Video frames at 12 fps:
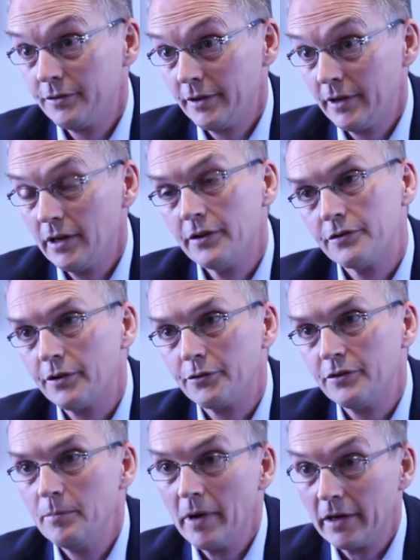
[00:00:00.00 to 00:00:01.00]
at Cell
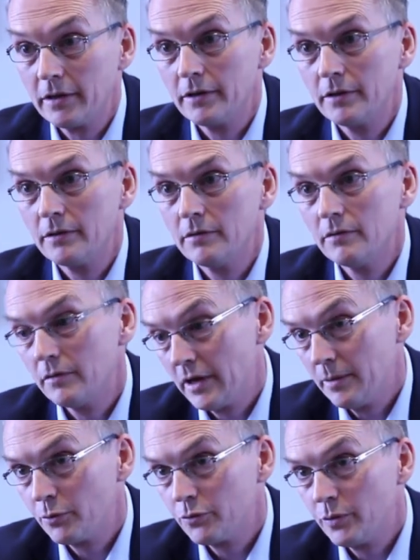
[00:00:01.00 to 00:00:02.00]
C back in
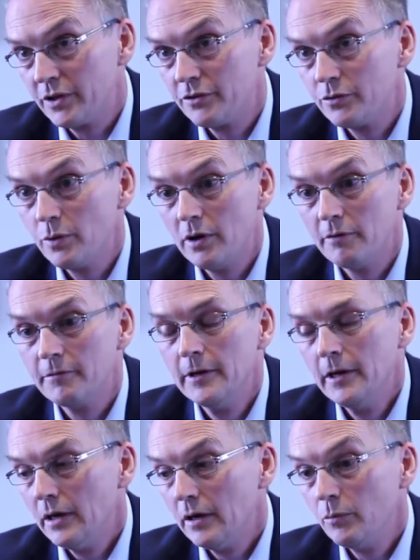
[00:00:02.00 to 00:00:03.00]
April 2012,
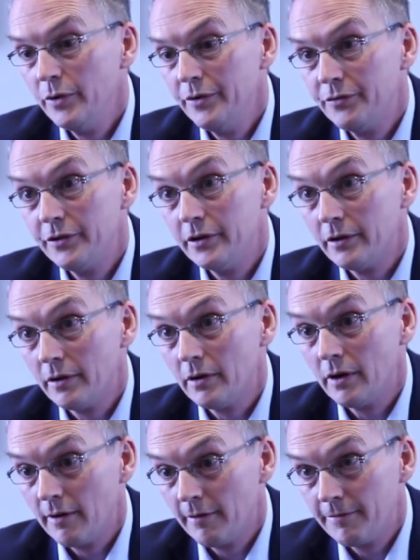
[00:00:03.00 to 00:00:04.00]
we've seen
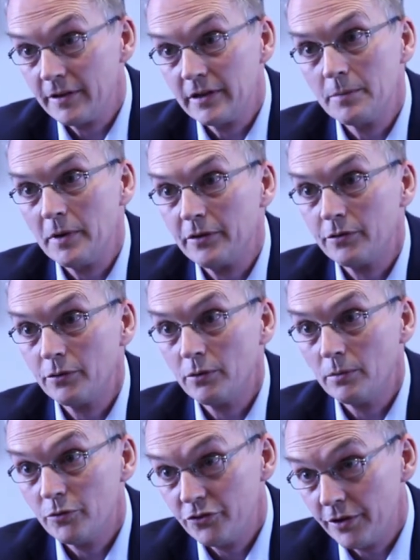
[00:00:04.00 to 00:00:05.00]
a
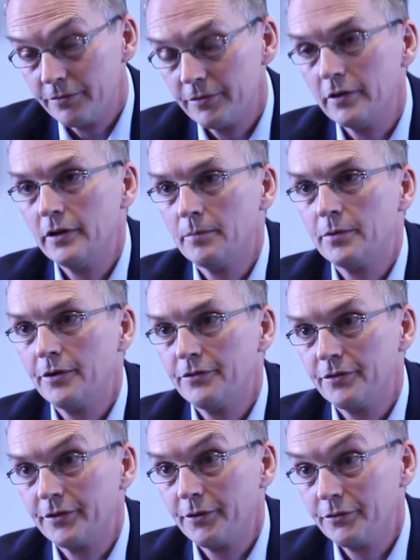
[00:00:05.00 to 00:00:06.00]
fundamental shift in the approach
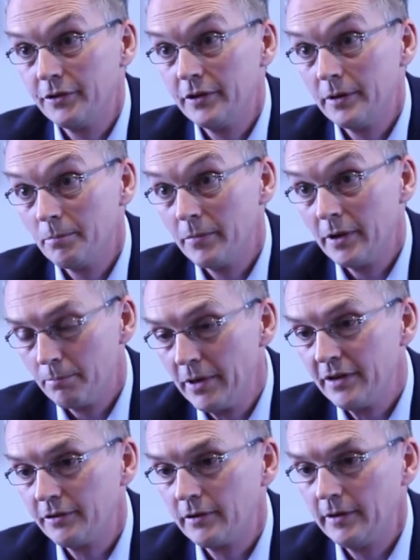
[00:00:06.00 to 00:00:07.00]
of Cell C, and
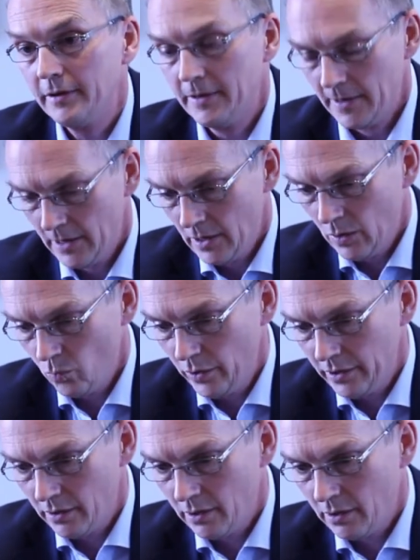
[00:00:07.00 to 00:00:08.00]
basically
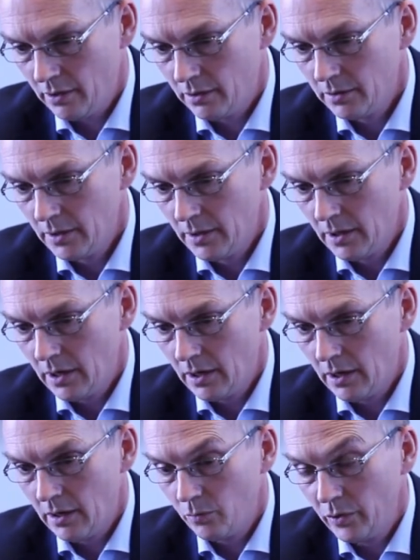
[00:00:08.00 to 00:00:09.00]
we are
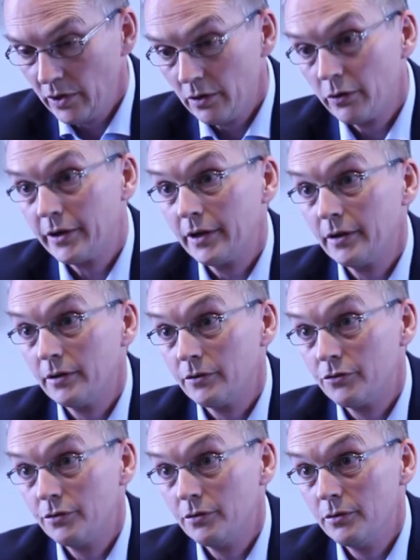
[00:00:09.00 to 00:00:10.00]
looking
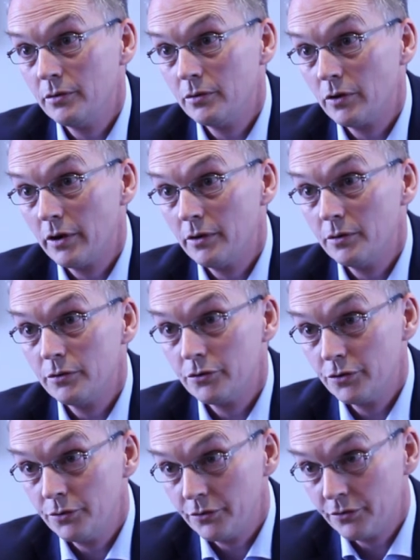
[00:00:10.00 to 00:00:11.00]
to grow
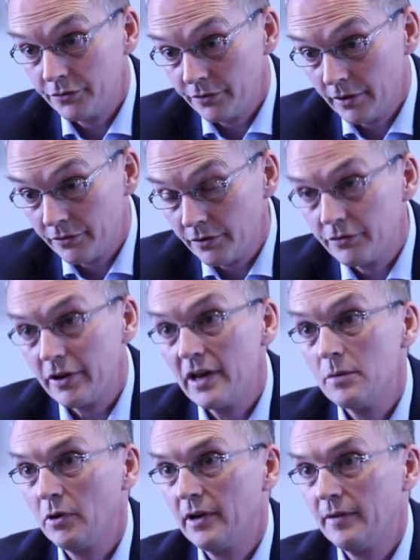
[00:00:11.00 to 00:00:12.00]
to a
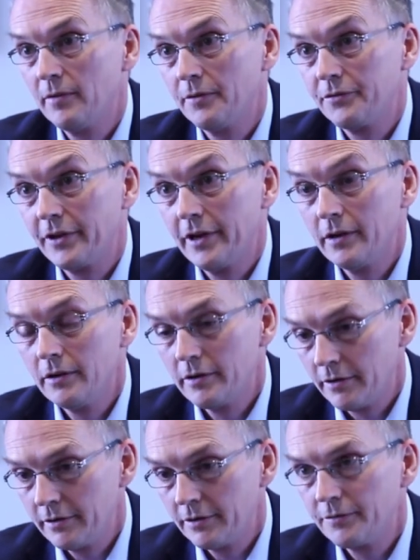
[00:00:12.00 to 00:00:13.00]
sustainable level of scale, and I
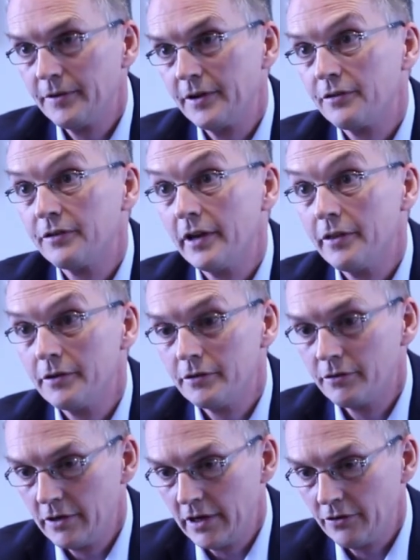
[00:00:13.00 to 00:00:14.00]
think it's fair to say that as
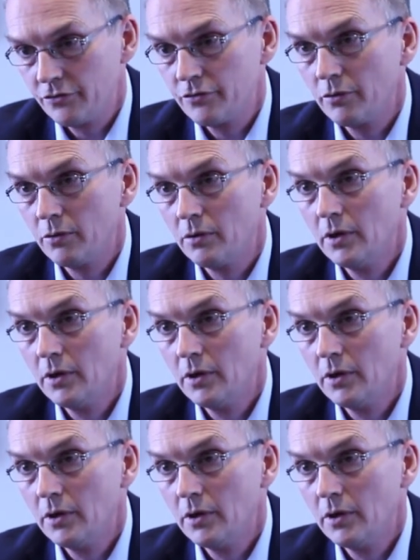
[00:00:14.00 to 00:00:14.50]
a national